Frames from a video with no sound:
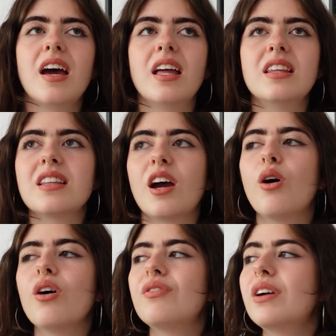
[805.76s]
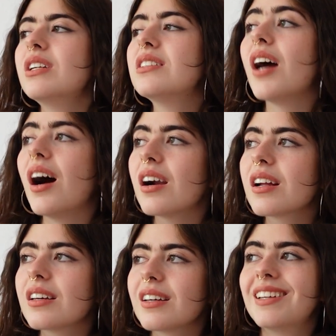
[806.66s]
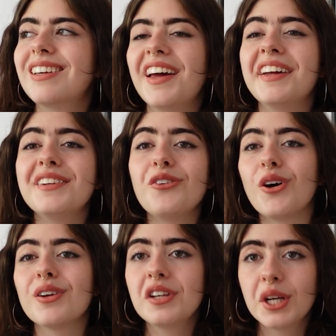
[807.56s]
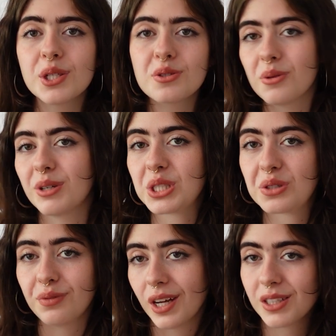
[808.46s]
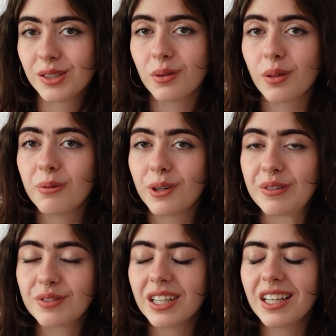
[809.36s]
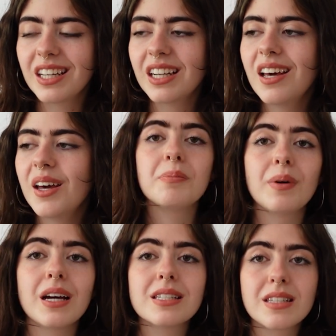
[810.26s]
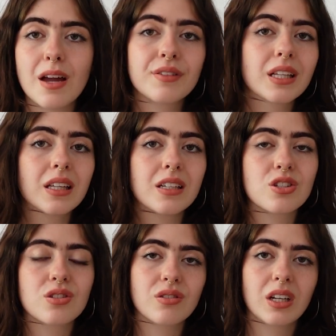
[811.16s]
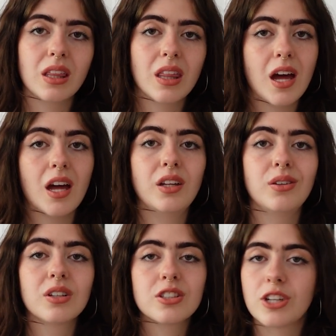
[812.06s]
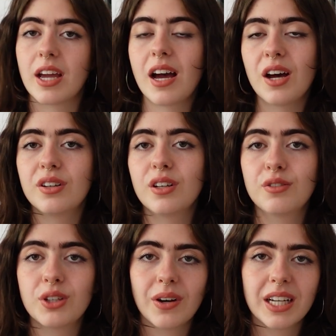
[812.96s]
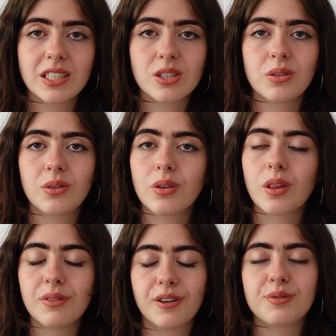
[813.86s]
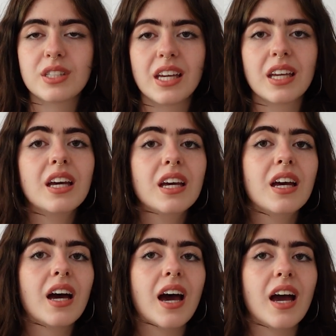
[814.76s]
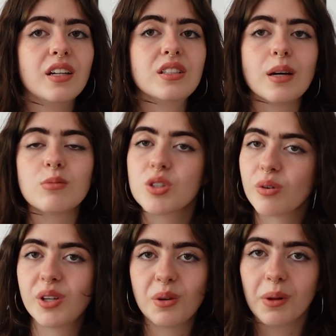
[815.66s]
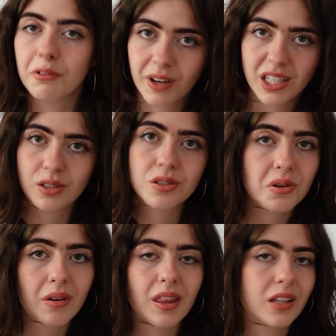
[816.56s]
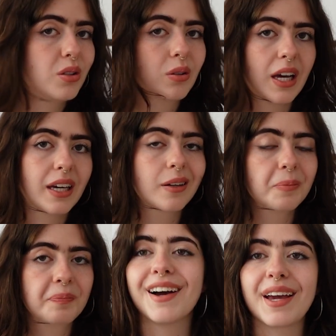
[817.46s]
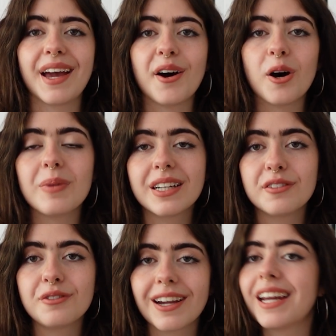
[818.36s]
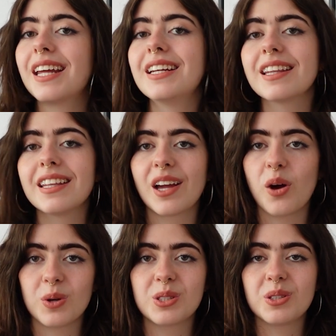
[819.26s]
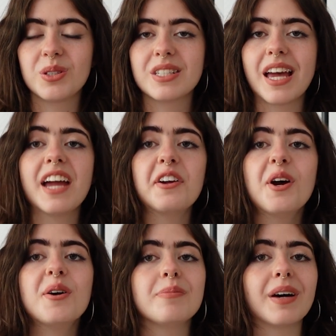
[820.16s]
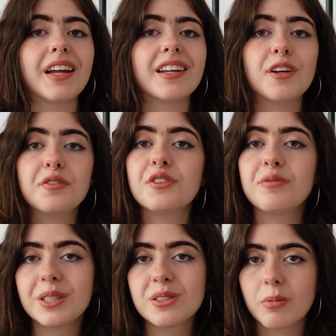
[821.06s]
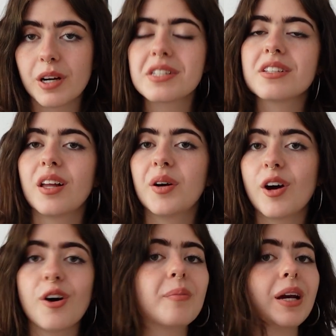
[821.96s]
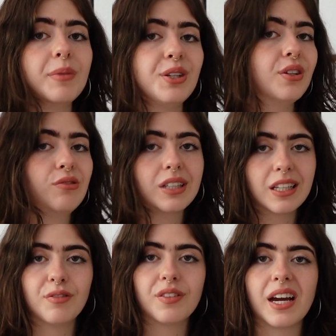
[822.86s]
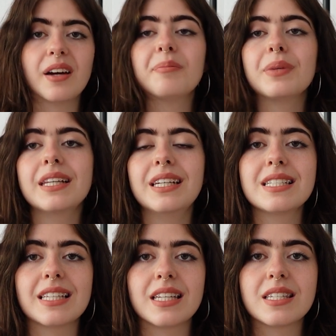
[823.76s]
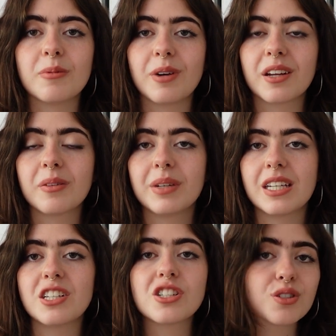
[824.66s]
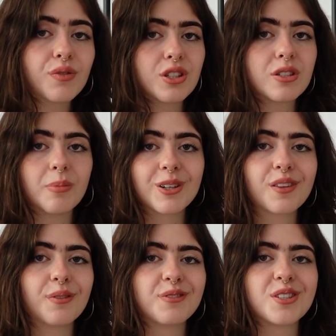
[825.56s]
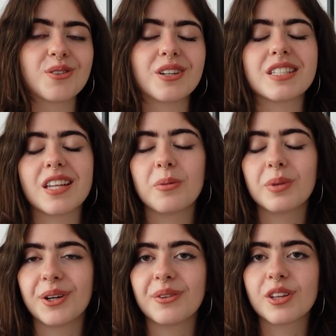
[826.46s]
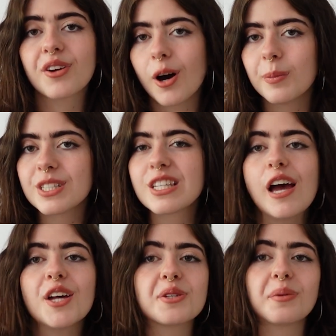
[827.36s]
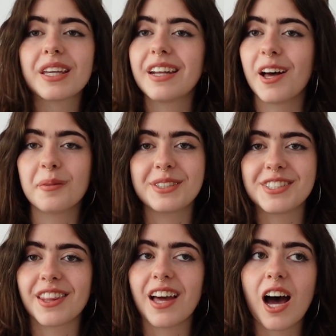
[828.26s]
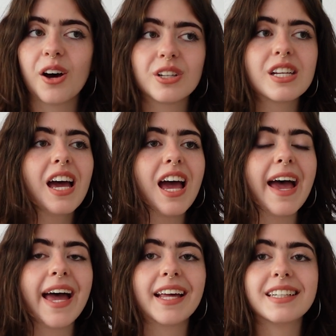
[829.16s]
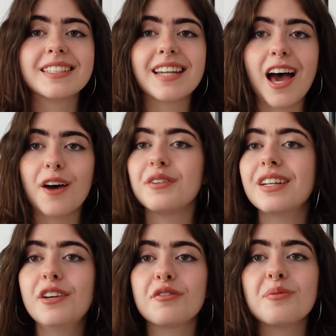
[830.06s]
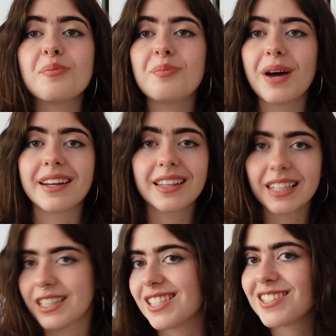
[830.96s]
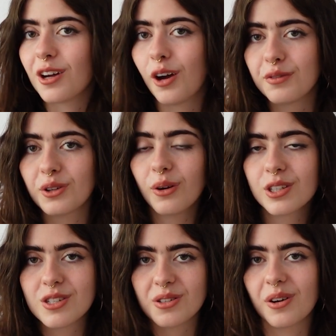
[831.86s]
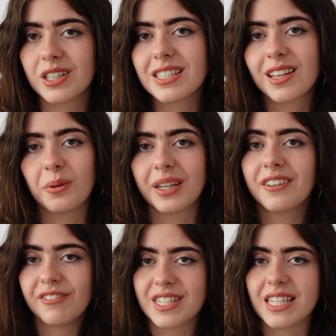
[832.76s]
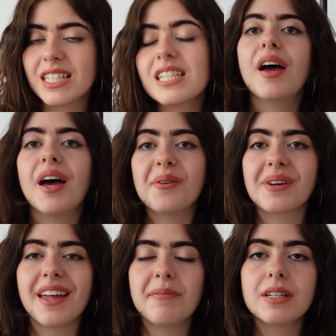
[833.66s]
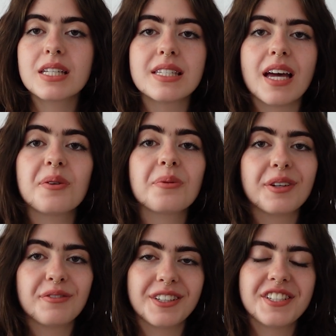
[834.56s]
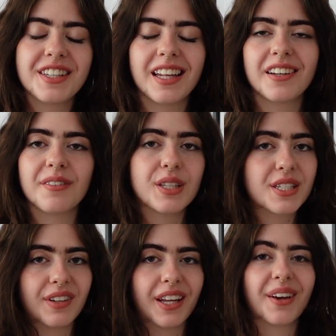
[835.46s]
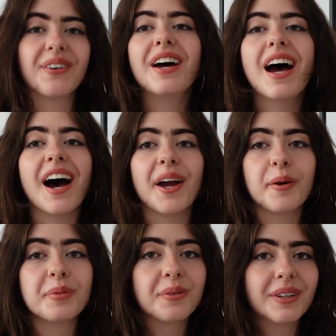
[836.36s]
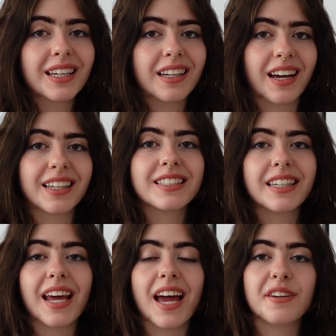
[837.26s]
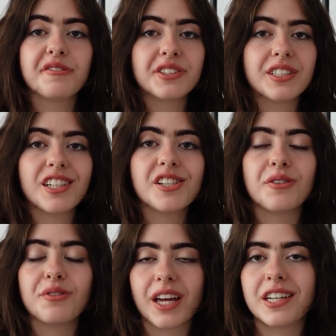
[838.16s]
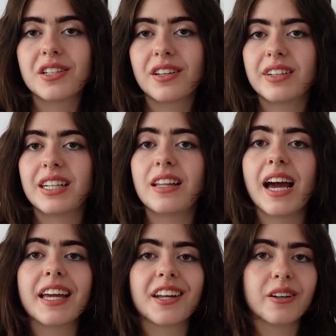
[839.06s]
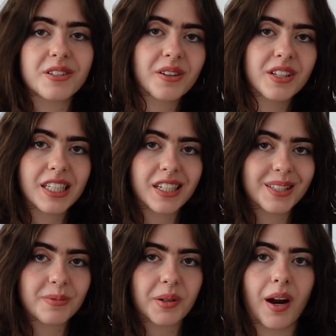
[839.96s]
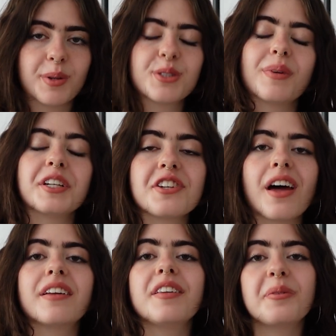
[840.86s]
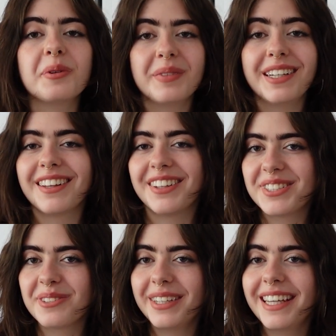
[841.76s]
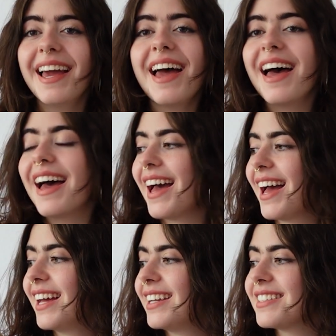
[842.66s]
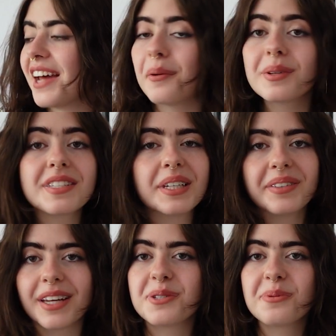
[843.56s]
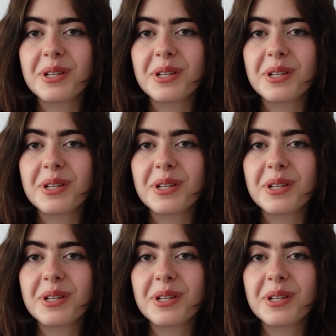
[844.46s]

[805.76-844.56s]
and they're all very dark and not so much fun to thrift in, but it's definitely a street that you can check out if you're into thrifting, and I'm sure you will find a store that you like. Okay, I hope I didn't forget anything I wanted to say, but if you've been to Barcelona or maybe you even live there, please let some recommendations for some more thrift stores down below in the comments so we can help each other out and have an even better list of good stores that we can visit. And with that being said, we've reached the end of this video. I hope you really liked it, and if you did, don't forget to give it a like and also consider subscribing to my channel. It would mean a lot to me, and I will see you next